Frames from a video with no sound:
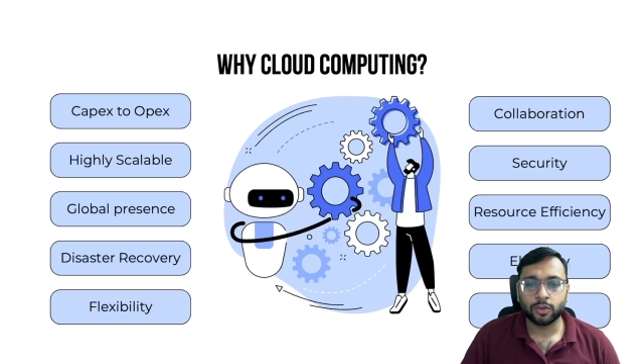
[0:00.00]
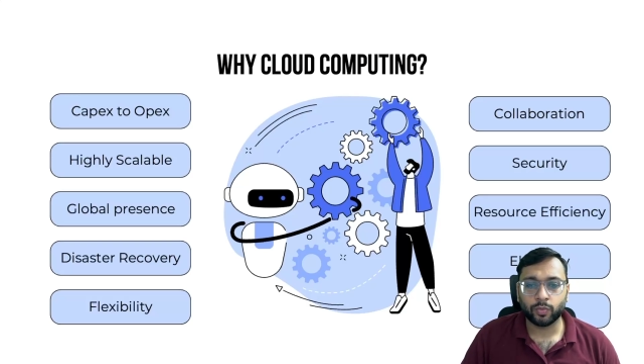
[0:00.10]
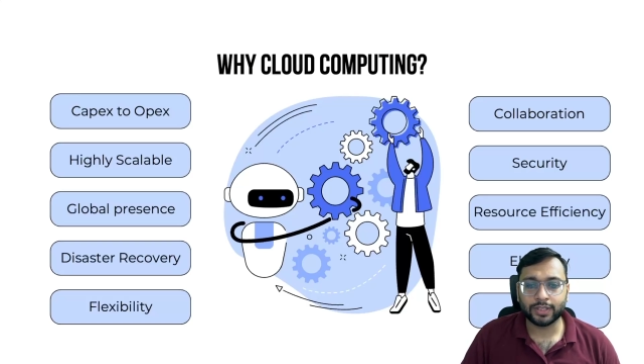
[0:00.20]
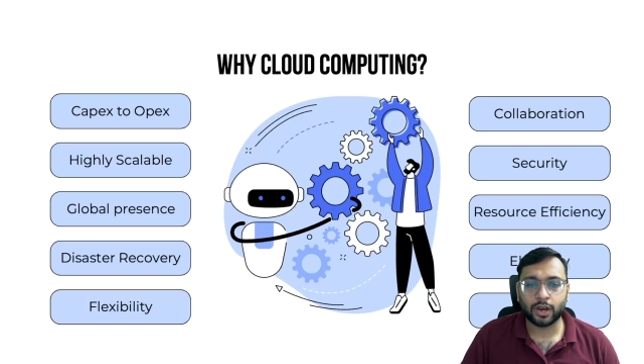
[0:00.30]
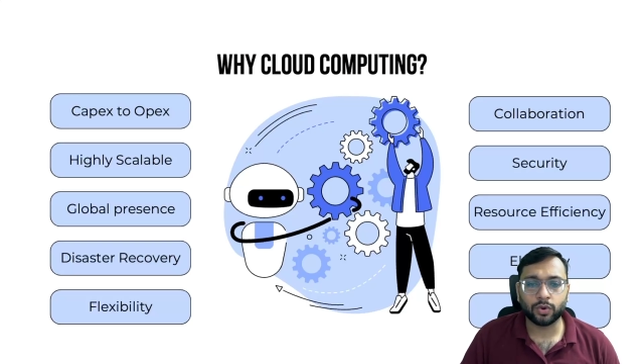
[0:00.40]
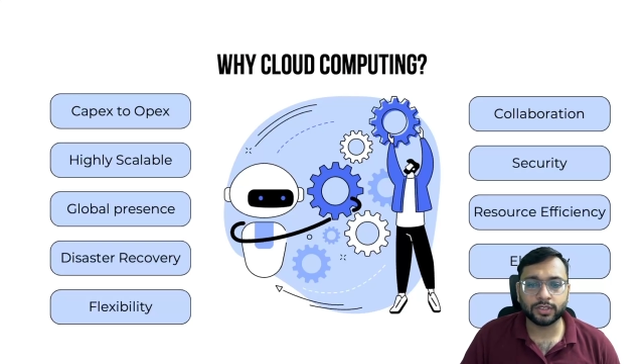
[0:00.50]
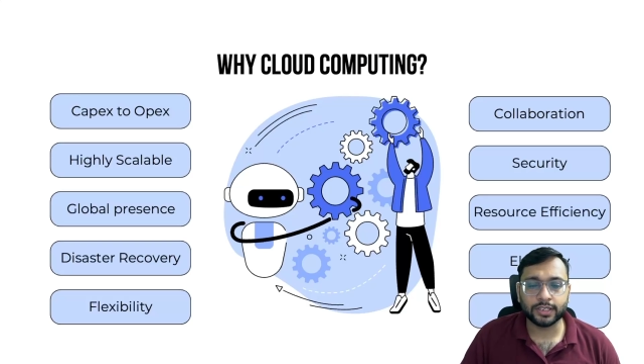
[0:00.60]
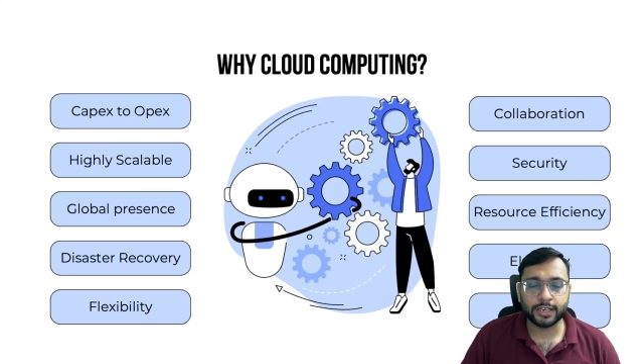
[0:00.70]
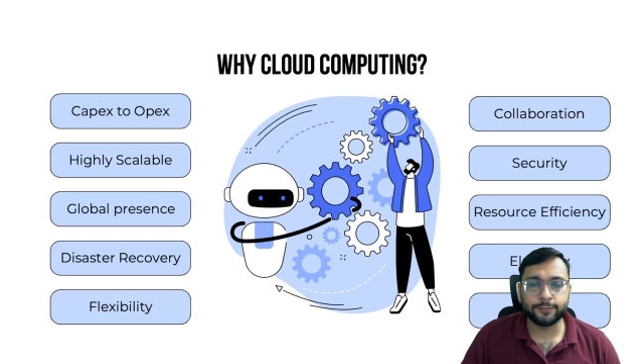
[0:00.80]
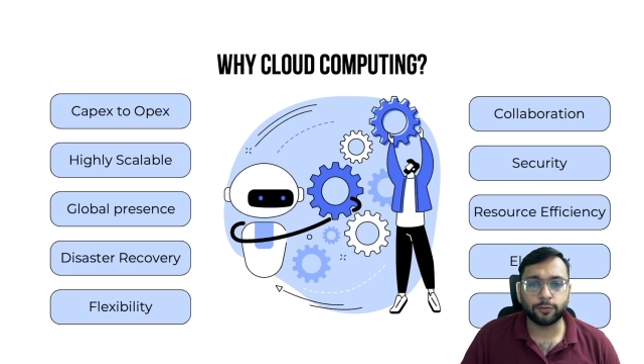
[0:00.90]
without the
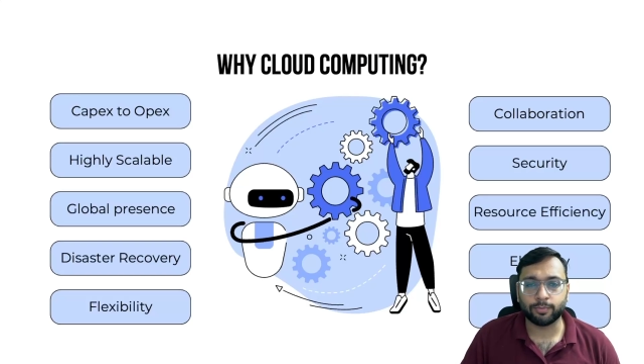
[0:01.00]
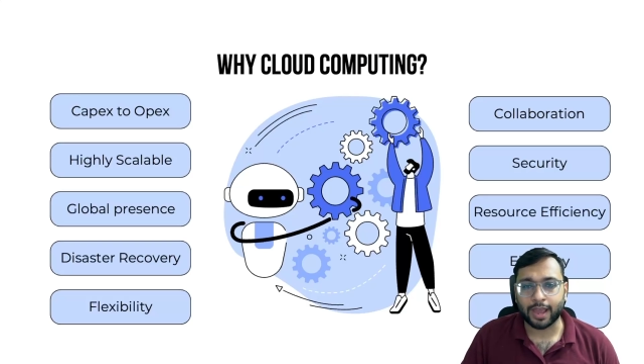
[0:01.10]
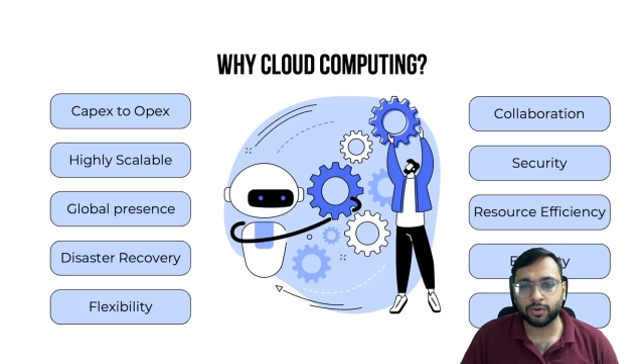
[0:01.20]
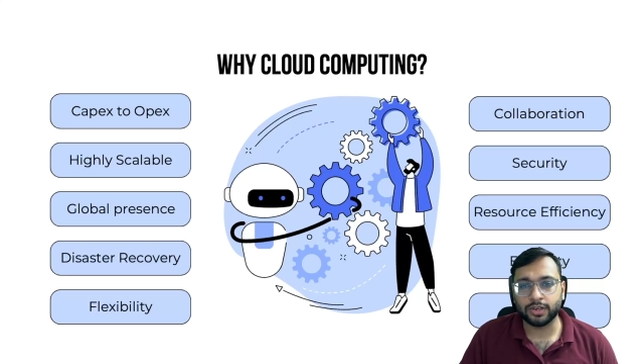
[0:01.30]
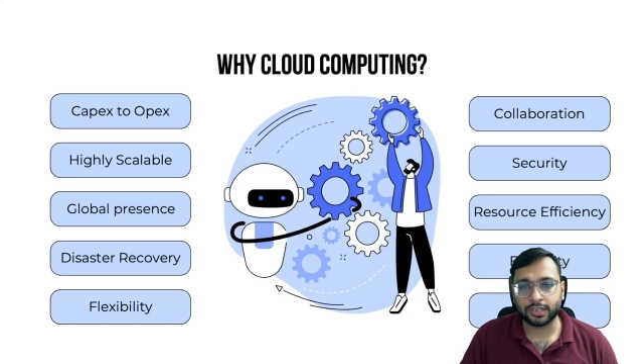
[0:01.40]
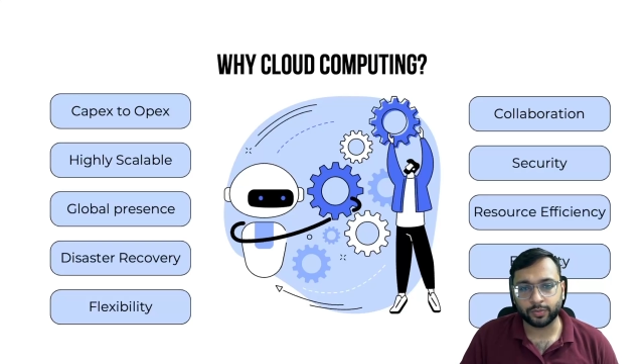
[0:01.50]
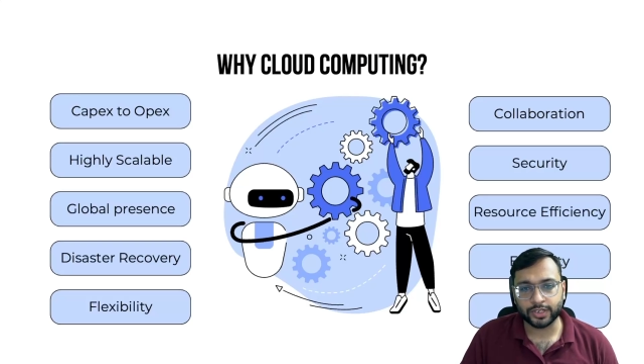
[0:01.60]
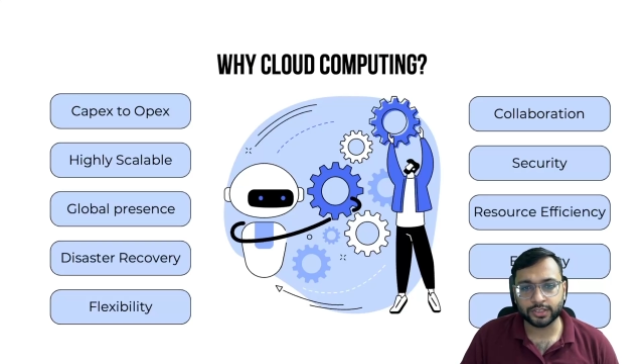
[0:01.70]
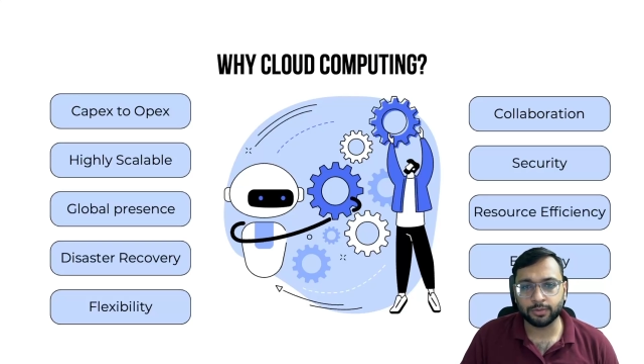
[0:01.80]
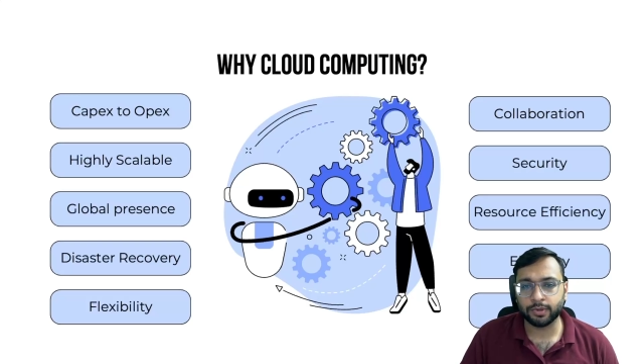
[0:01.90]
need for manual
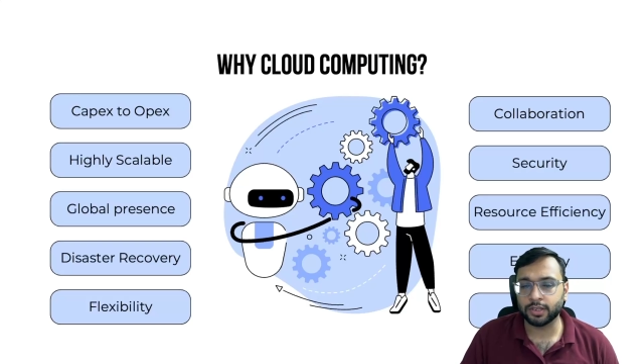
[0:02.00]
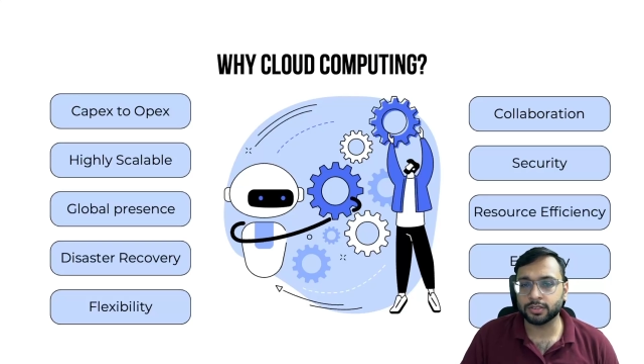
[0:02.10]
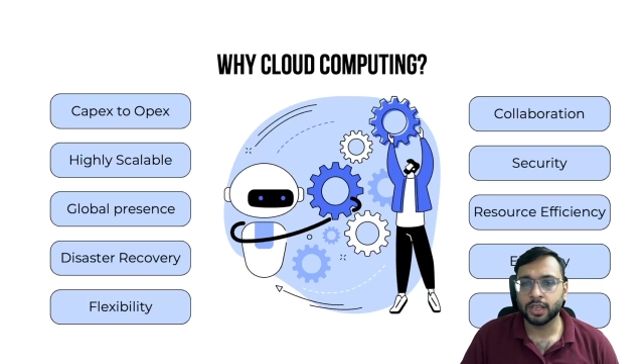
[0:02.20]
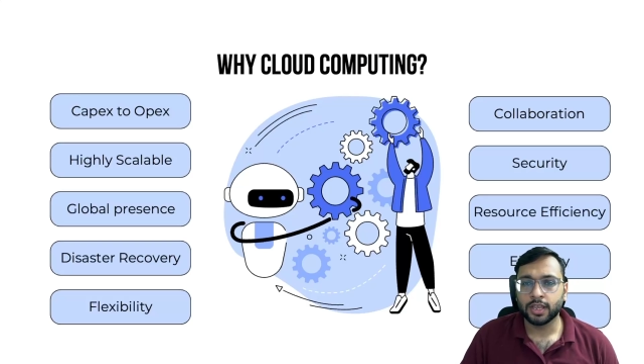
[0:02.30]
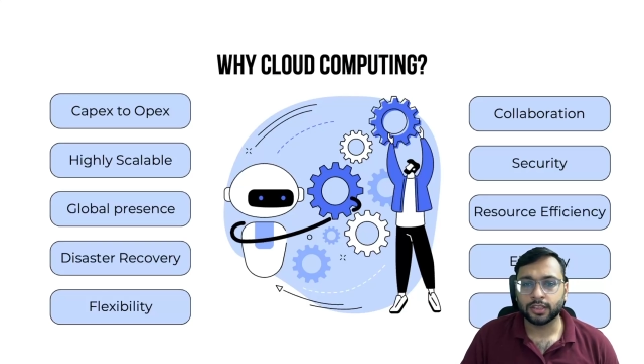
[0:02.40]
intervention because